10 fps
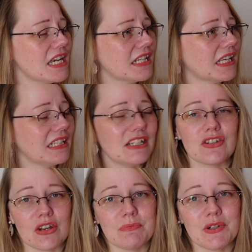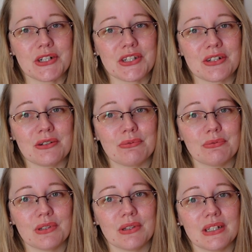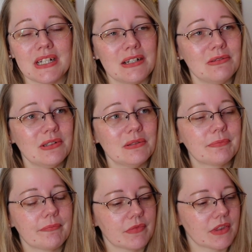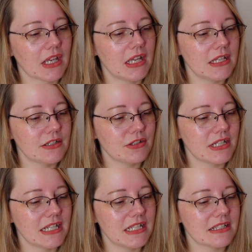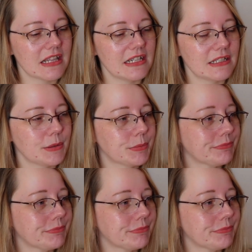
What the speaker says: in at least some parts of the town. And today it's like,